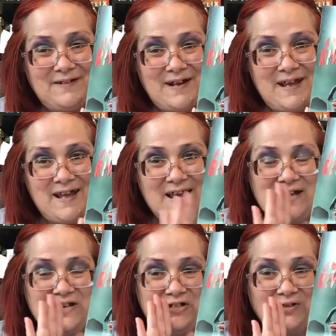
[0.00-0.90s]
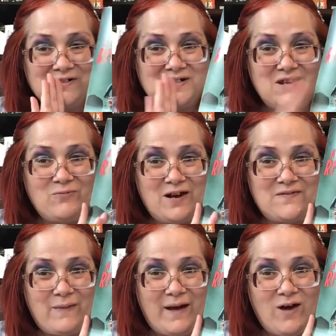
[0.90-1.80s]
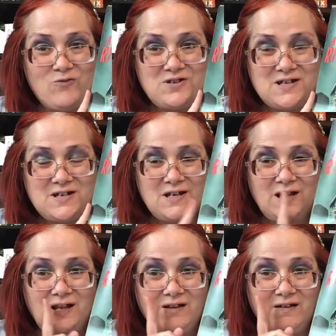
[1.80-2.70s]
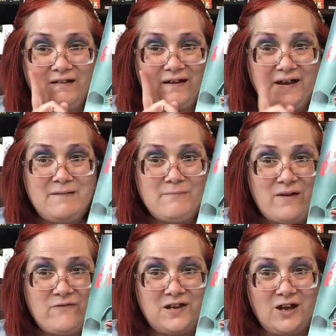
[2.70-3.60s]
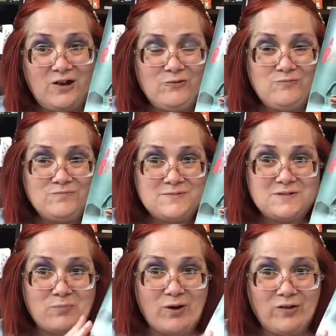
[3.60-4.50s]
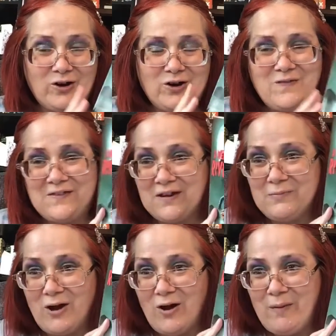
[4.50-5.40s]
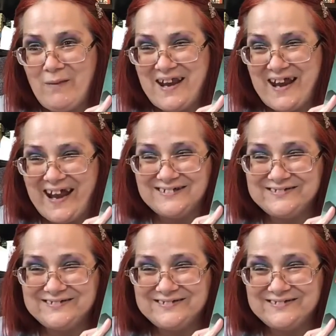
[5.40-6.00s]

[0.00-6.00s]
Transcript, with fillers: and you'll see what it's about in my video. Spoiler alert, that's going to go up on Monday.